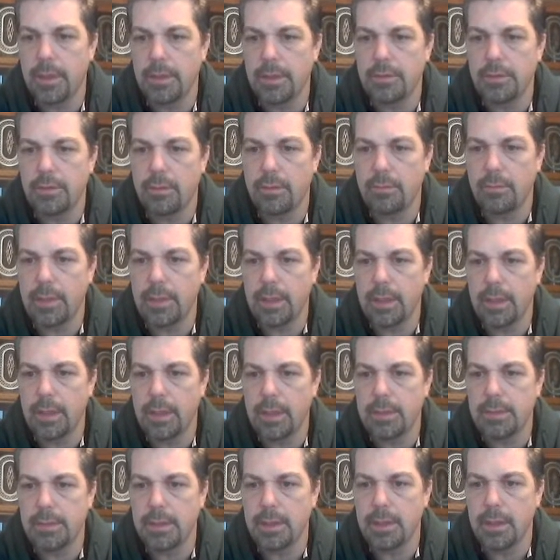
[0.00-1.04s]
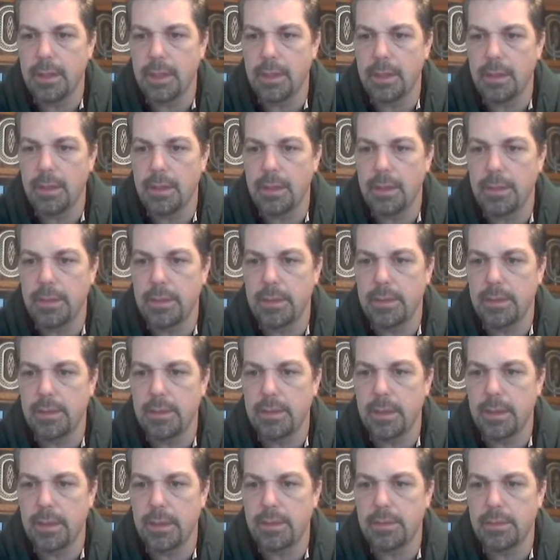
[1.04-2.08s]
make sure when it gets to the end that it just
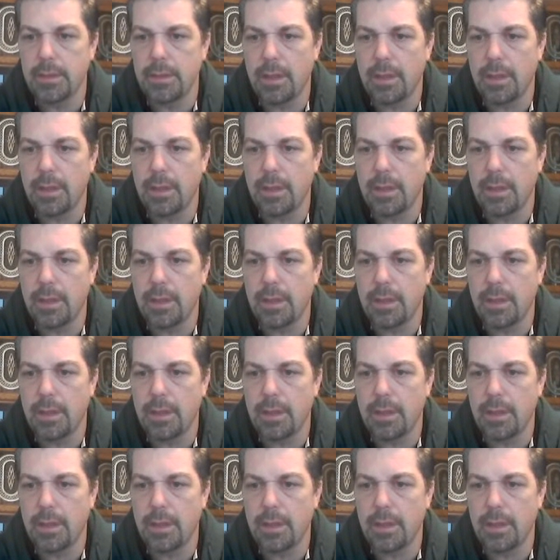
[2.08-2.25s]
shuts